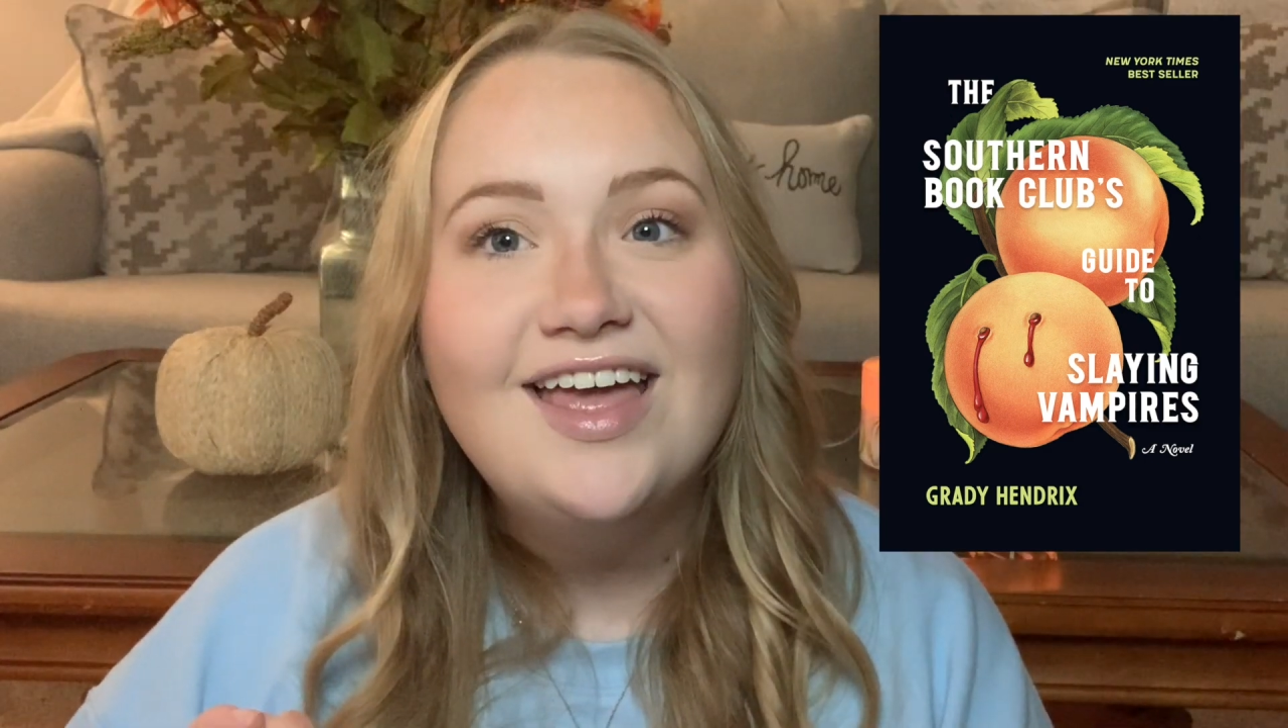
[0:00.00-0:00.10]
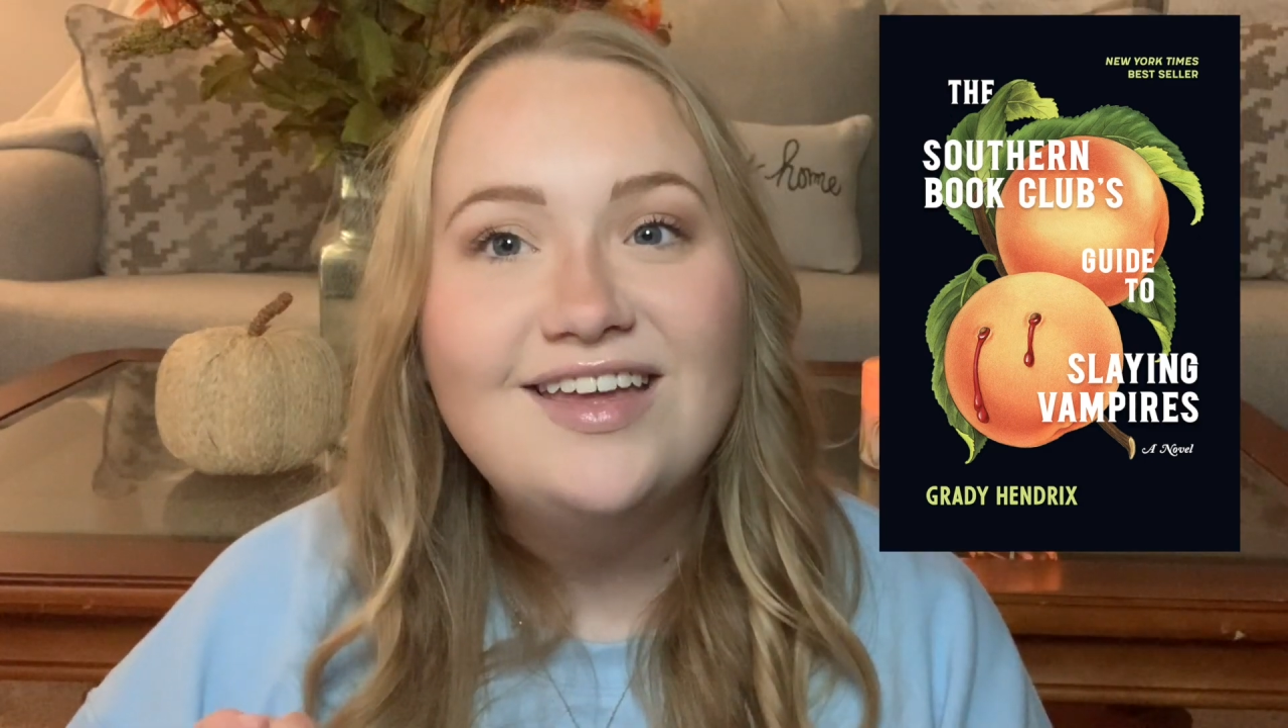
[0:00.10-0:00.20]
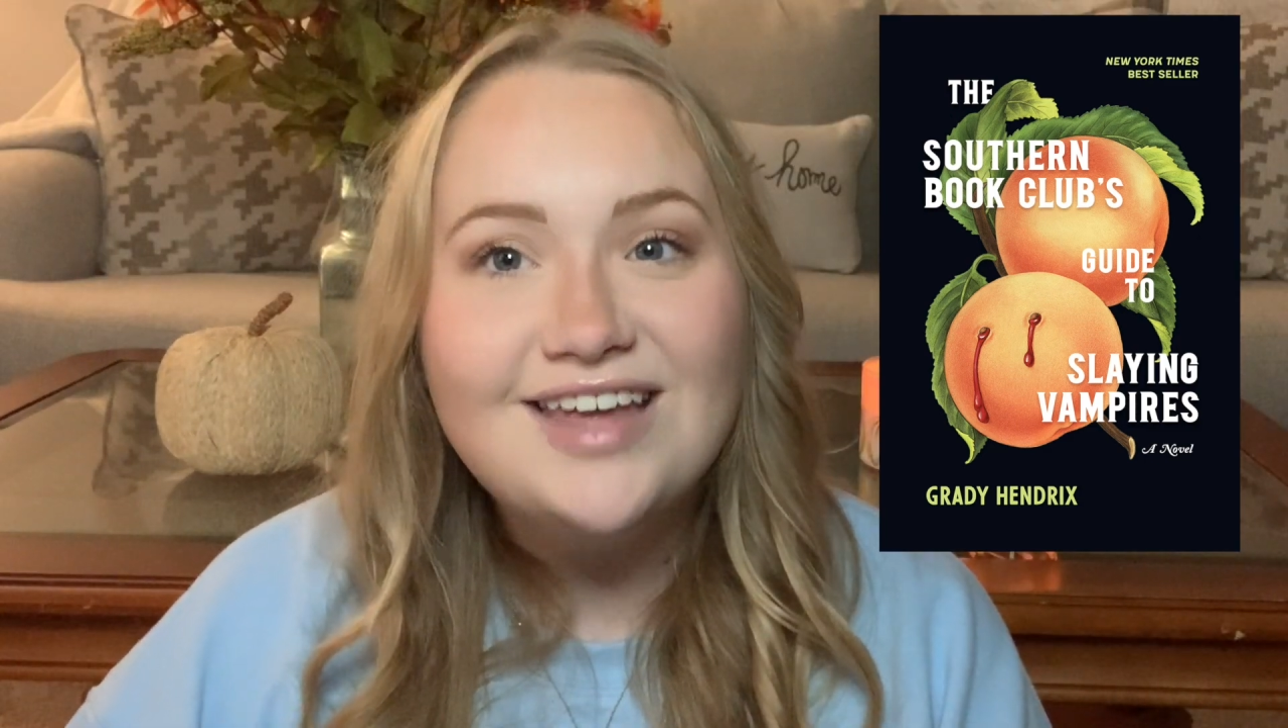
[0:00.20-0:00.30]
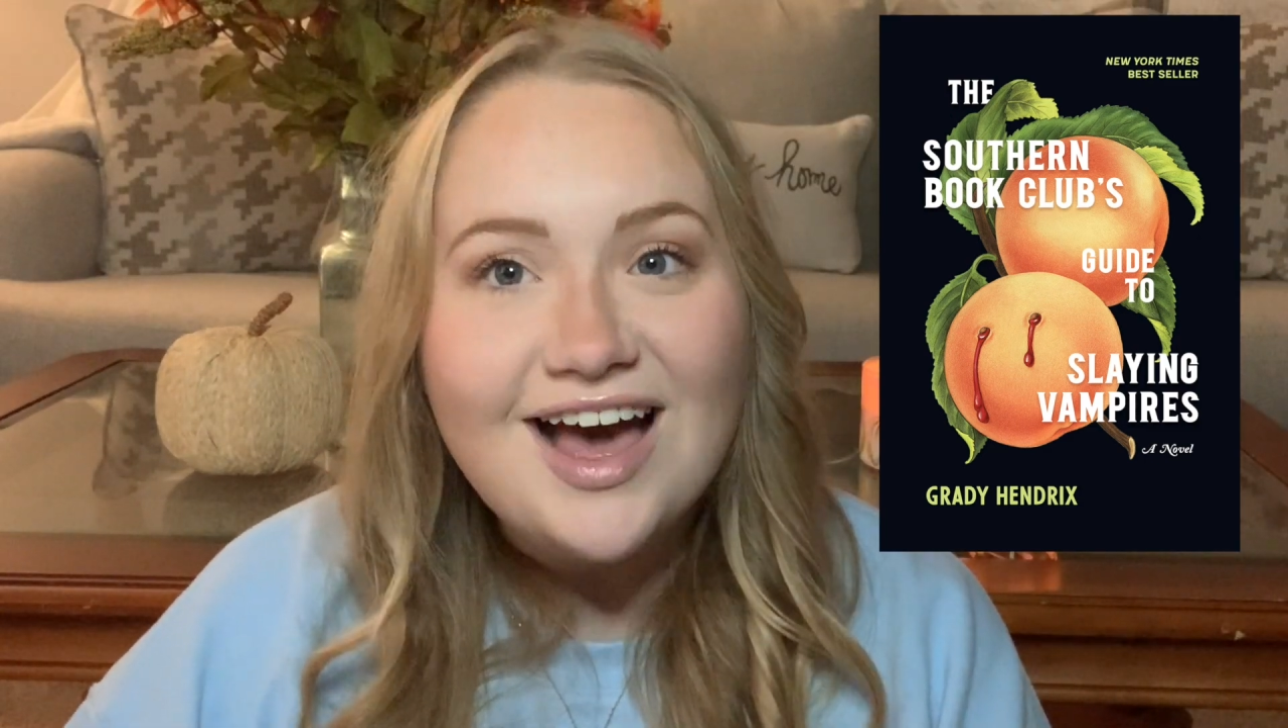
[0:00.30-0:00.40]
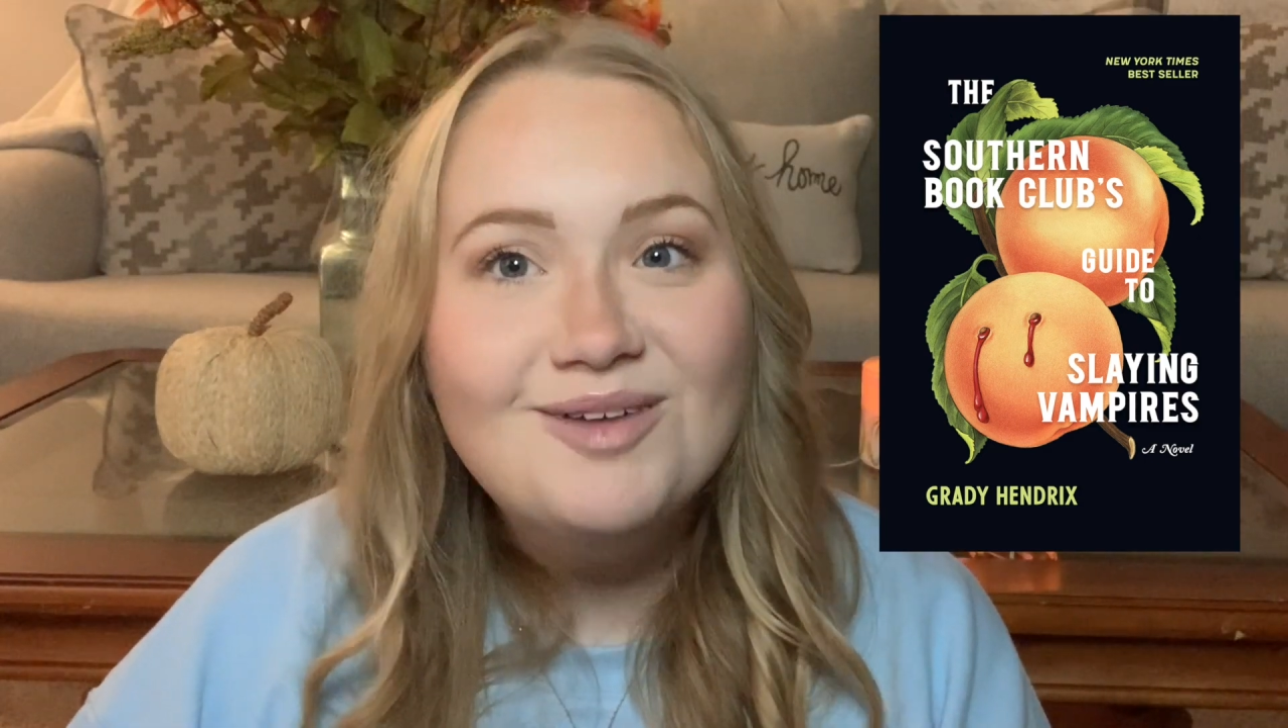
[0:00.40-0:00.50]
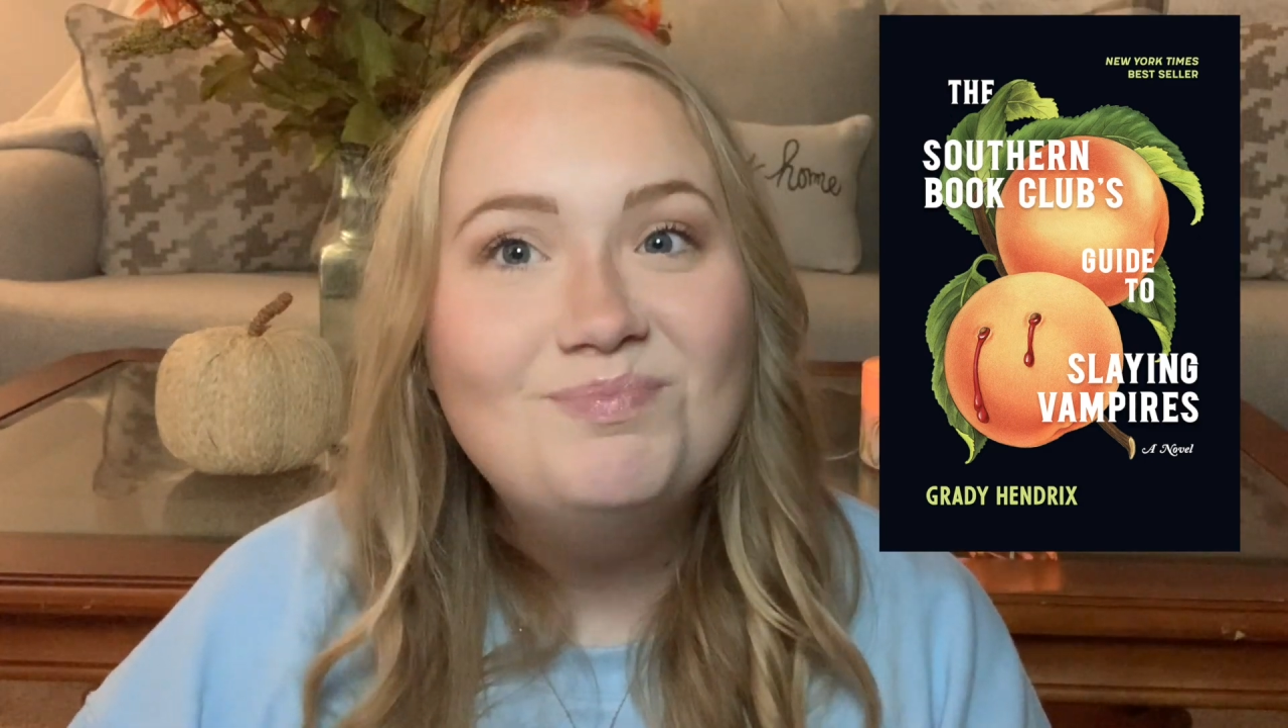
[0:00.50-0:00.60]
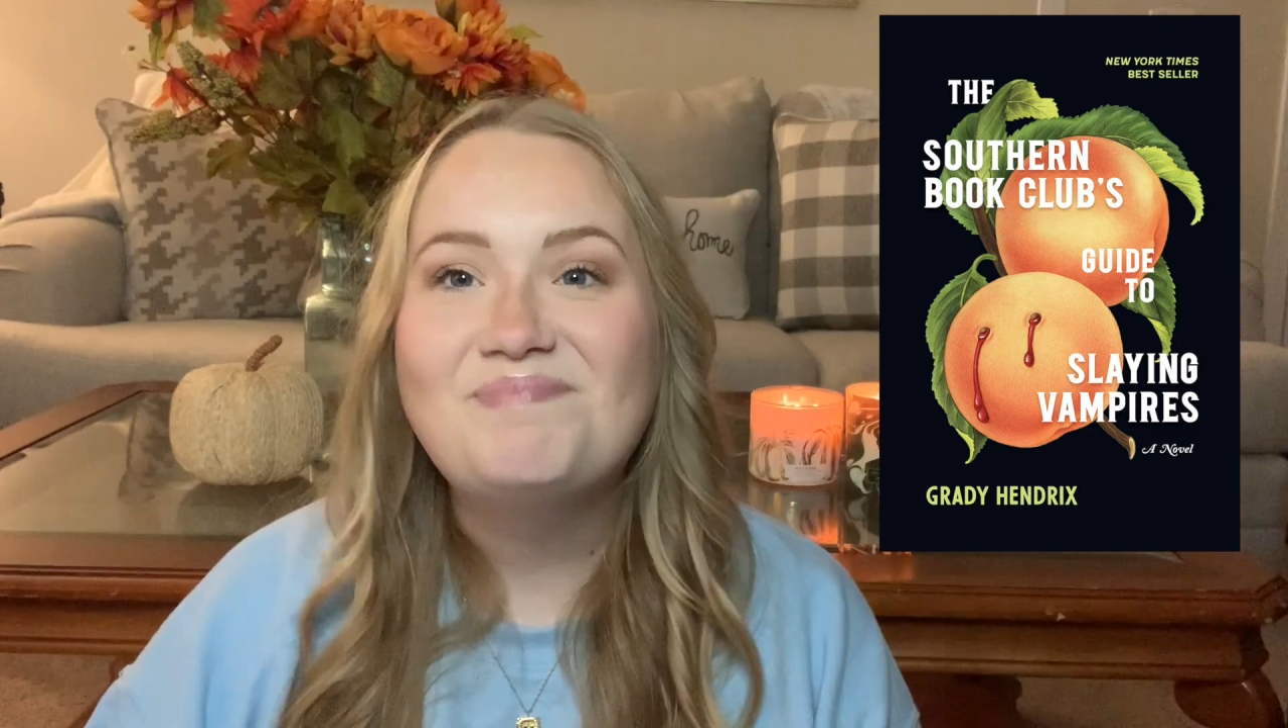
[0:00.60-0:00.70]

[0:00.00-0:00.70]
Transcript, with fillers: Yeah,